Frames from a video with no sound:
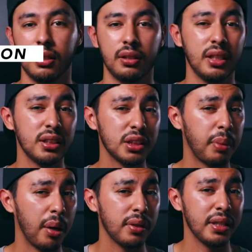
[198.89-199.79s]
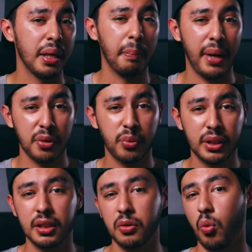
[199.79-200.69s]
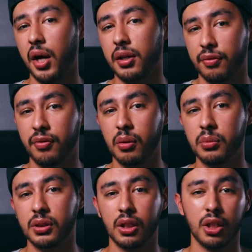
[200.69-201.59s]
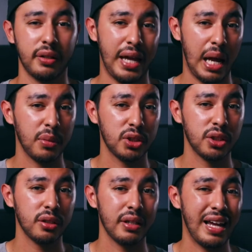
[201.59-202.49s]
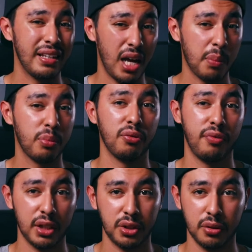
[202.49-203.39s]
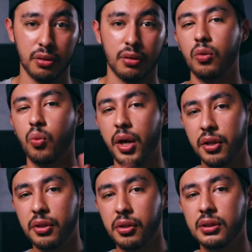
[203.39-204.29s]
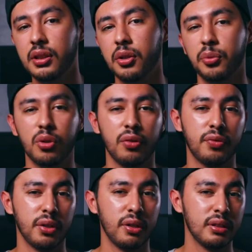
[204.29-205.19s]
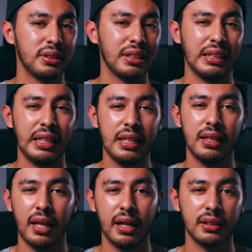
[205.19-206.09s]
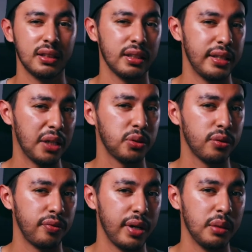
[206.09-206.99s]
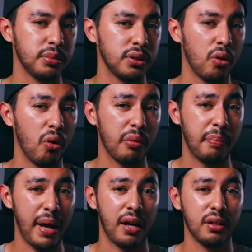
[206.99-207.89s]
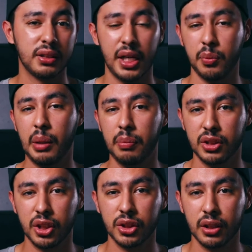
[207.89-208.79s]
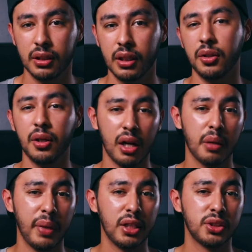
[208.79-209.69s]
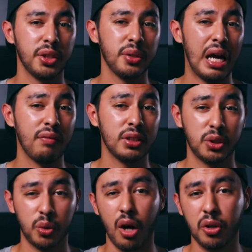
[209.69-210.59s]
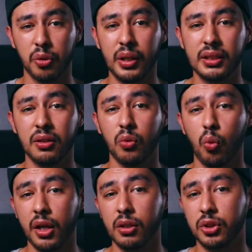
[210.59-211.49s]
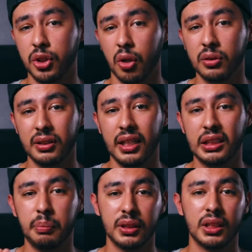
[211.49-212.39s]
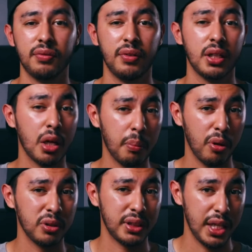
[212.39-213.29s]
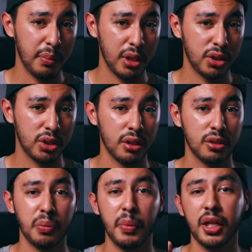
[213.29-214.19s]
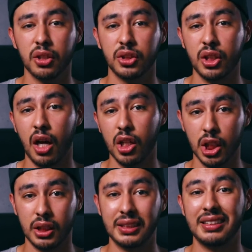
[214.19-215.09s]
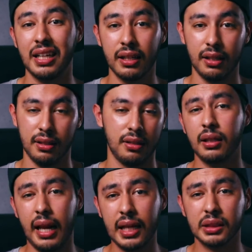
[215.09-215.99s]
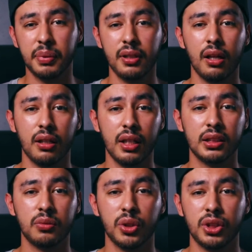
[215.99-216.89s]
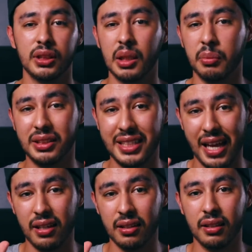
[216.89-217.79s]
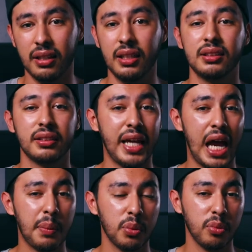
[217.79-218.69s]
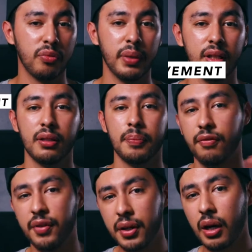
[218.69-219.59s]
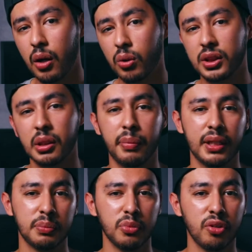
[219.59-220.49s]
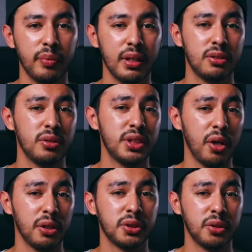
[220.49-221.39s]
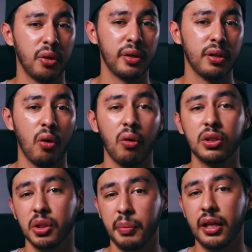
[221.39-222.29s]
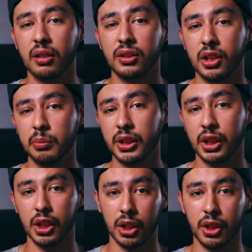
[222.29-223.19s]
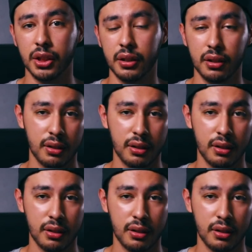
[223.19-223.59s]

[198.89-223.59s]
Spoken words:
This is probably the main reason why your films look amateur and not professional. Whether you're using the rule of thirds, leading lines, natural frames, or patterns and repetition, you gotta make sure you have a strong reason why you chose a specific composed image to make your shot look stunning. Last but not least, which is number 10, is camera movement. Figure out what's the best movement to tell your story or to make your subject look good.